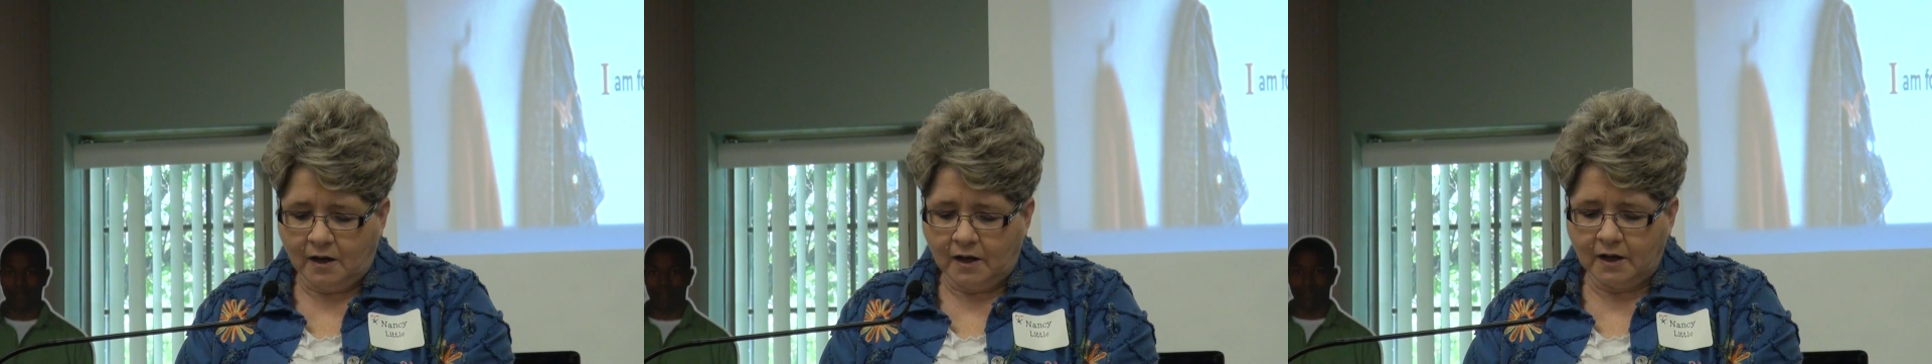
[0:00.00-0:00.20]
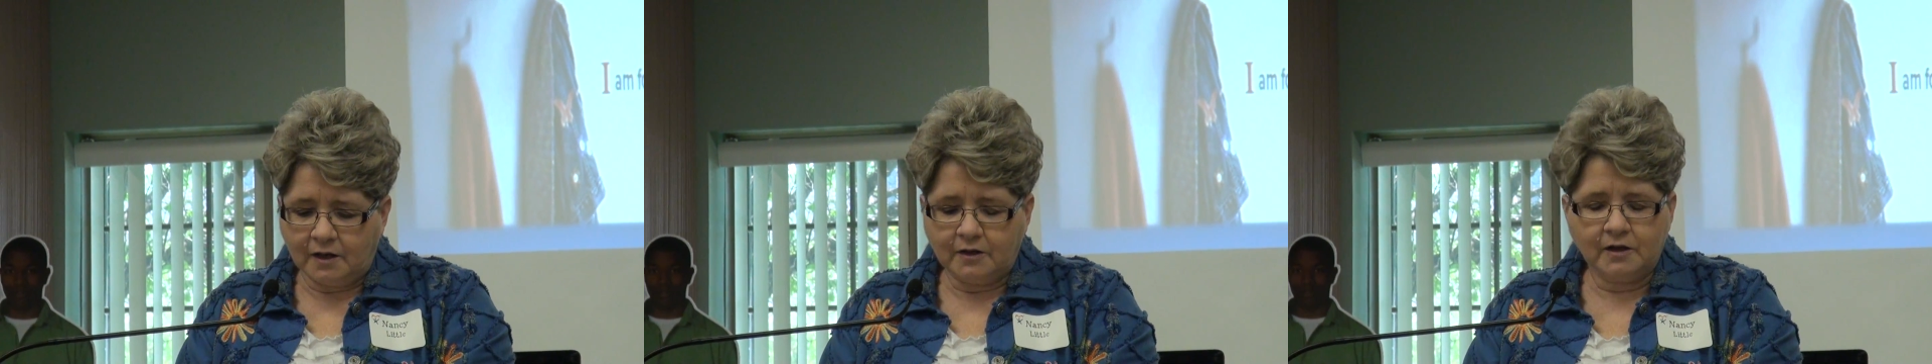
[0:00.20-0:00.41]

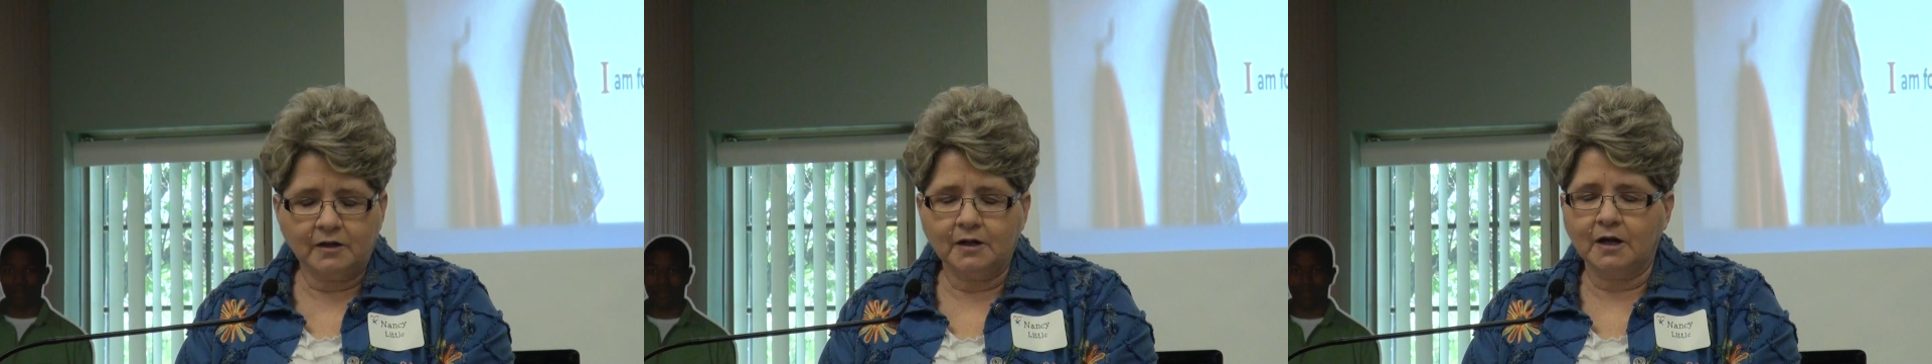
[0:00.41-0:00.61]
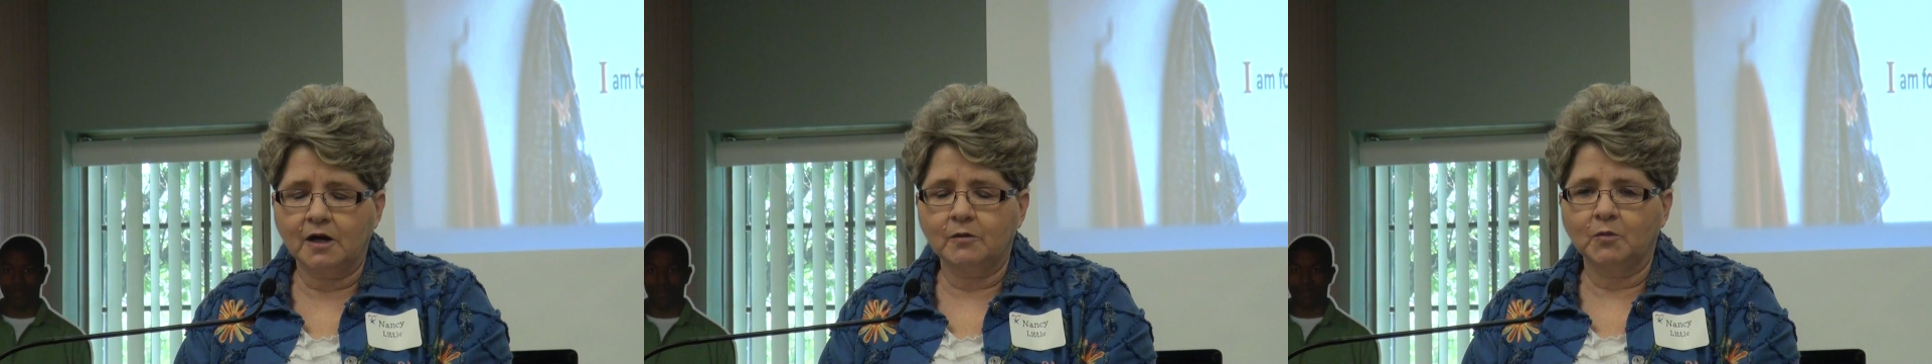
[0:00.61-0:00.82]
it
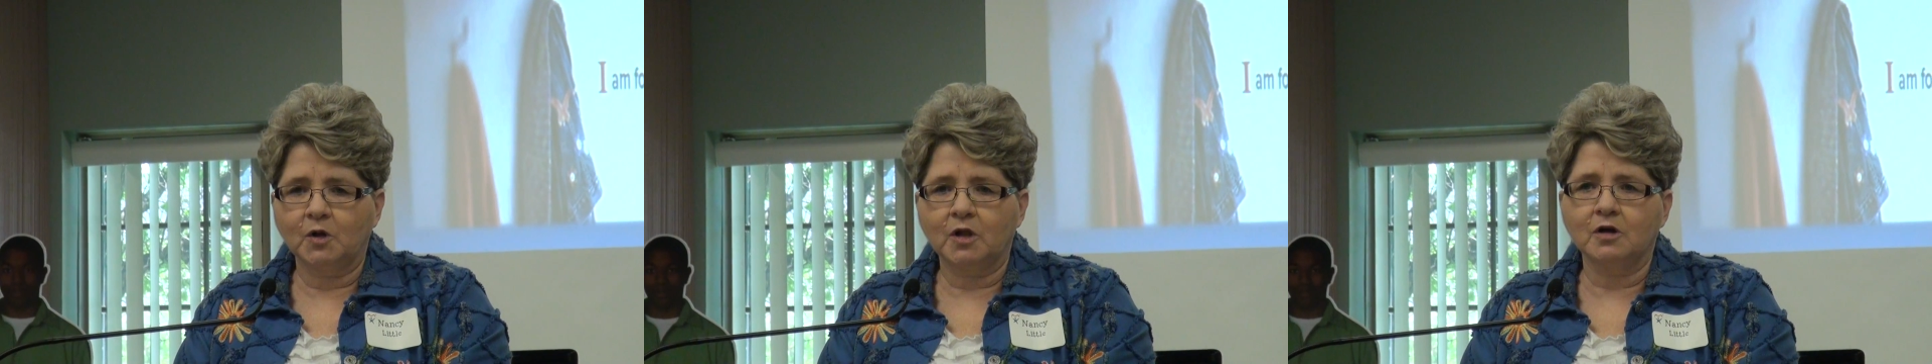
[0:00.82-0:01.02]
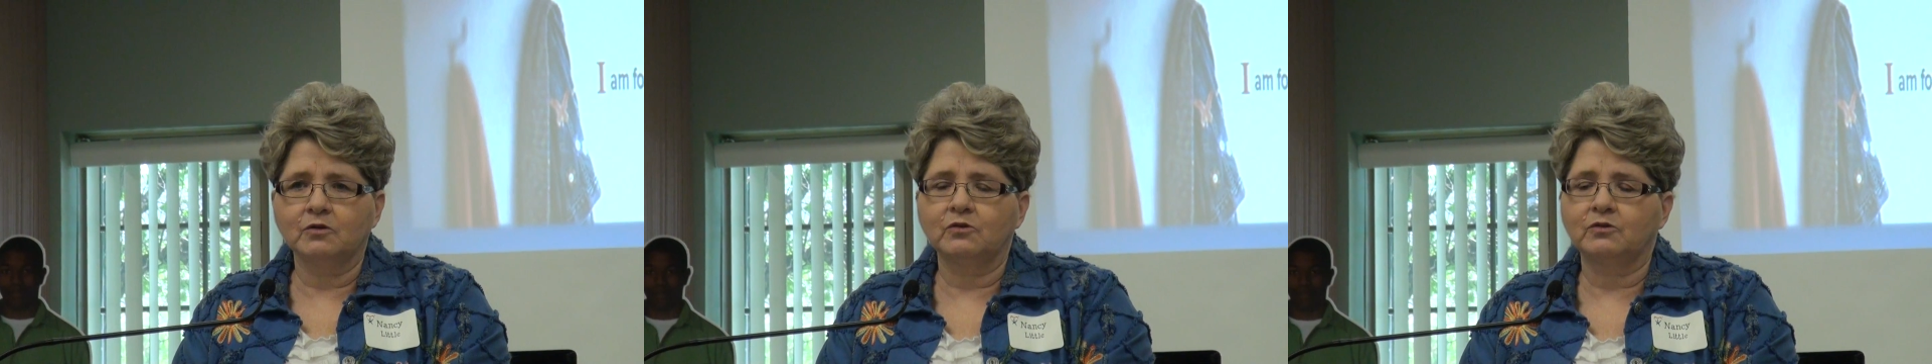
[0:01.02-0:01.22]
didn't come
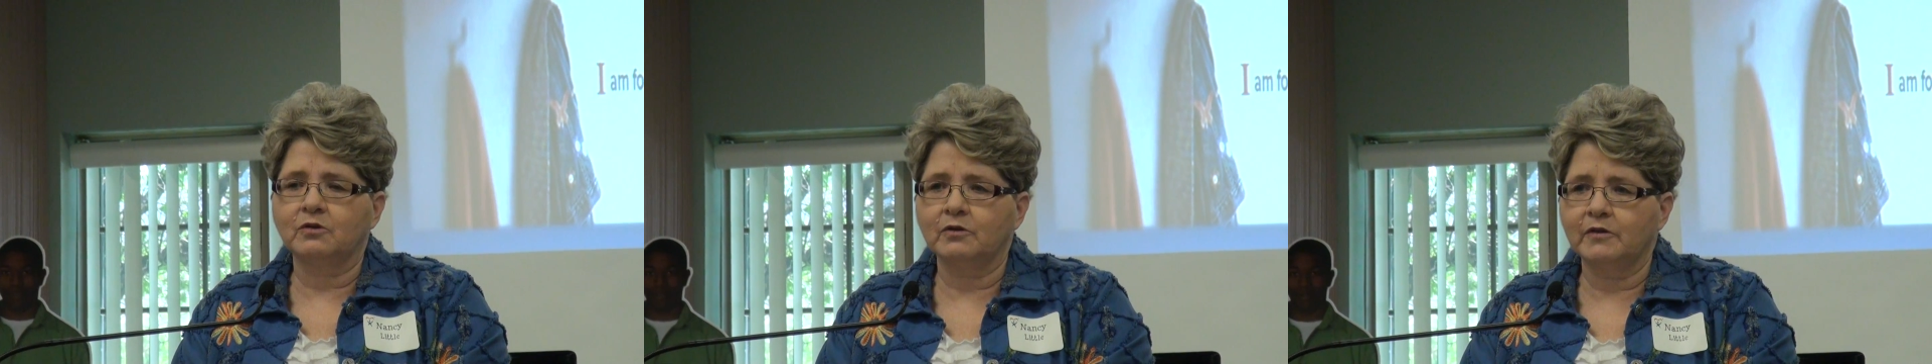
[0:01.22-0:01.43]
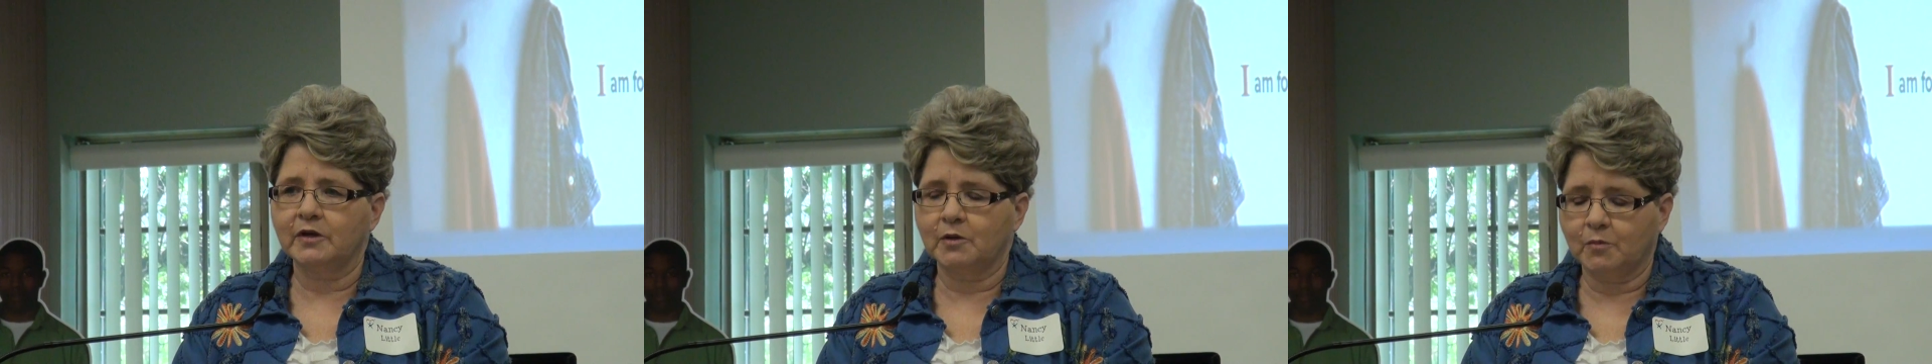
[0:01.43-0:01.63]
close to the